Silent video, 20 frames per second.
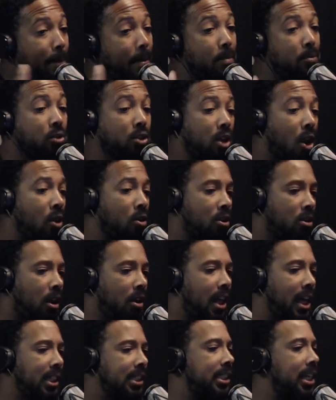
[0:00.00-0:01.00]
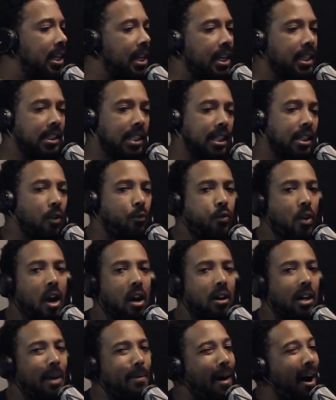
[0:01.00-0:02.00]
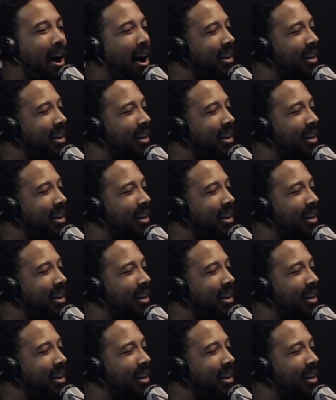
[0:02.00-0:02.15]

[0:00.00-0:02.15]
people's clothes and all that shit, niggas get to frown up.